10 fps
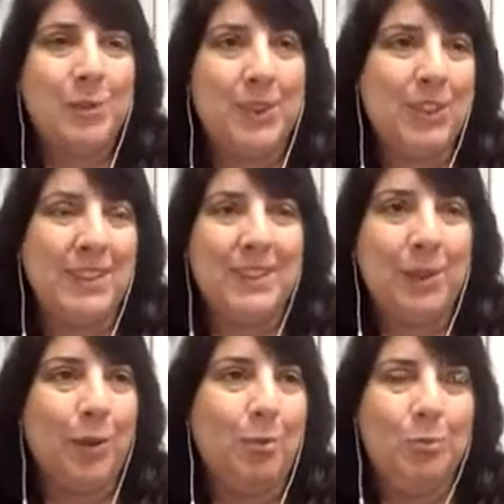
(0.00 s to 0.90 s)
was just
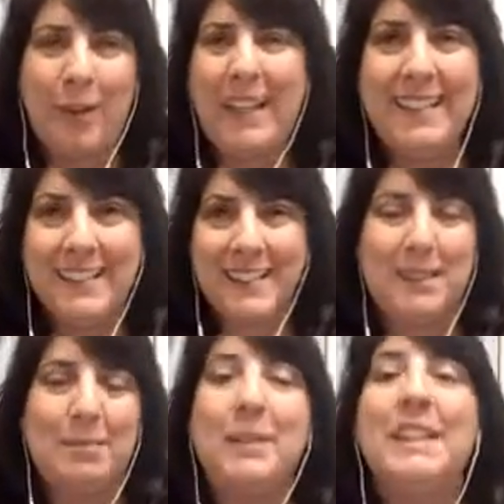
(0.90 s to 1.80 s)
so
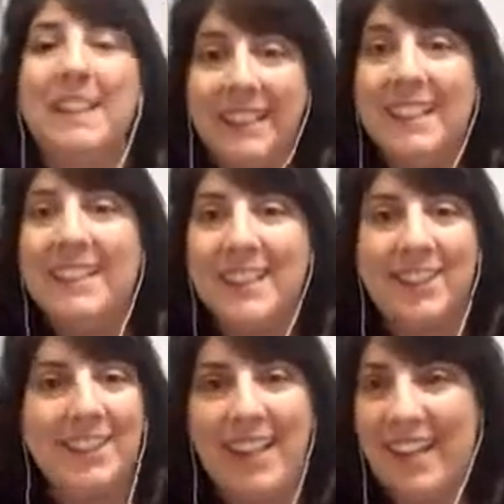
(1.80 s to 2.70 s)
random. But like
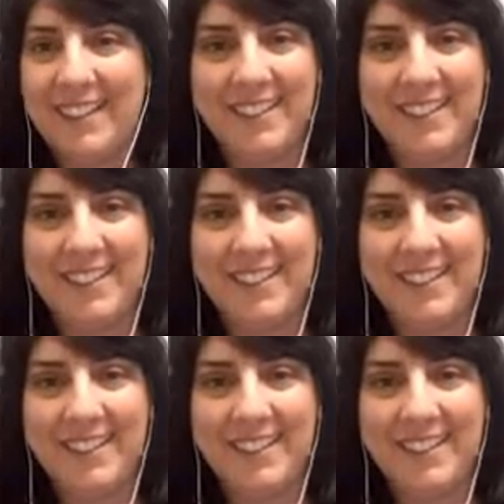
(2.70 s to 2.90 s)
you said,